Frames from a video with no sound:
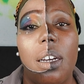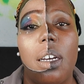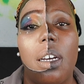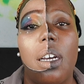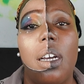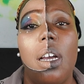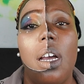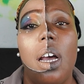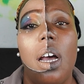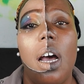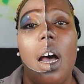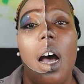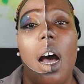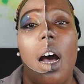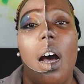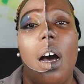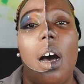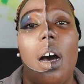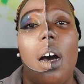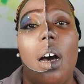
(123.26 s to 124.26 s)
a
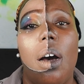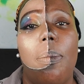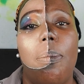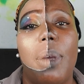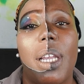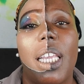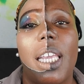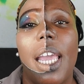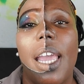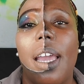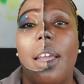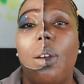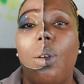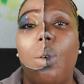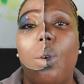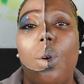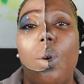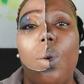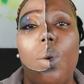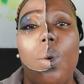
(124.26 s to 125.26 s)

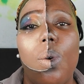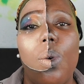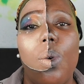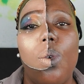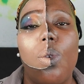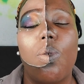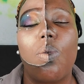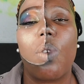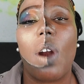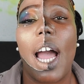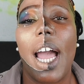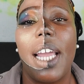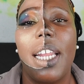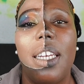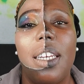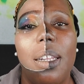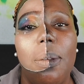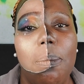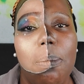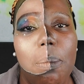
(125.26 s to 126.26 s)
mechanical
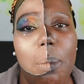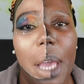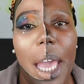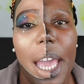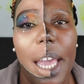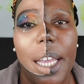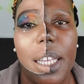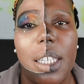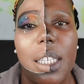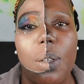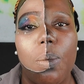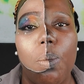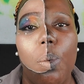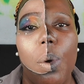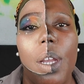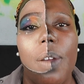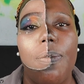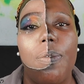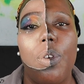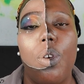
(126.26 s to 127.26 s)
grinding mess
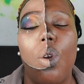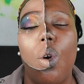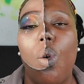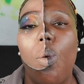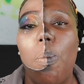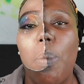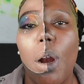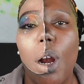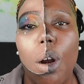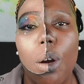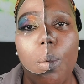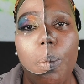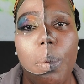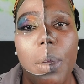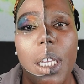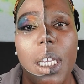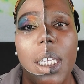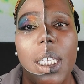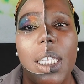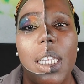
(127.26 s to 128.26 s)
with no
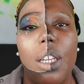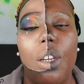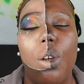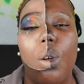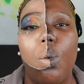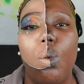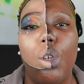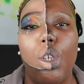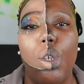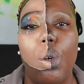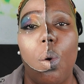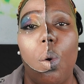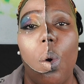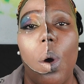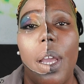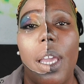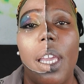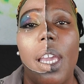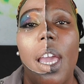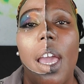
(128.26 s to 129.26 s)
purpose and no
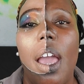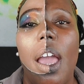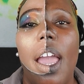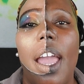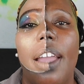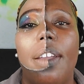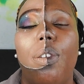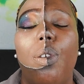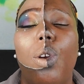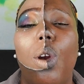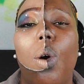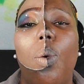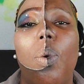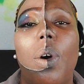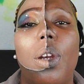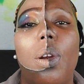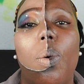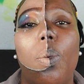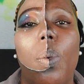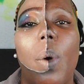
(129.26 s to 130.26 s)
joy. And you don't
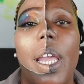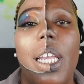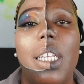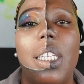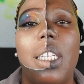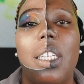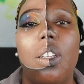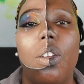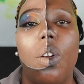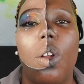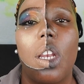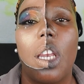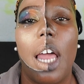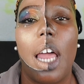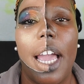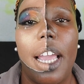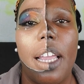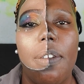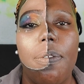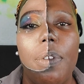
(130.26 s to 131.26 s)
want to waste your
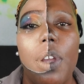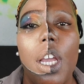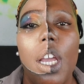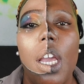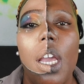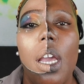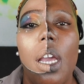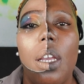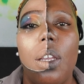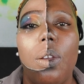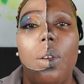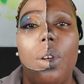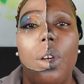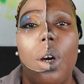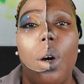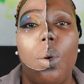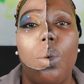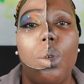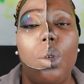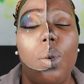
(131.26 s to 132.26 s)
life, you
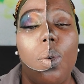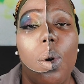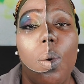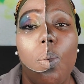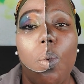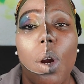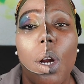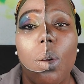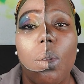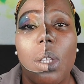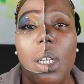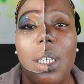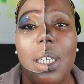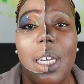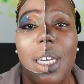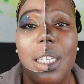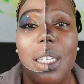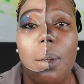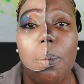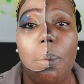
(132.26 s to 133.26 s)
know, doing work that
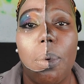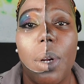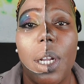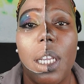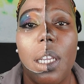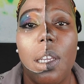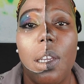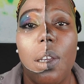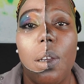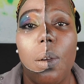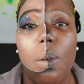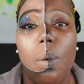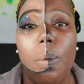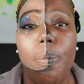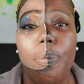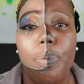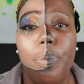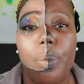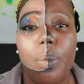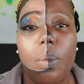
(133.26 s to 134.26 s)
doesn't bring
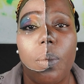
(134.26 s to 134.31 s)
you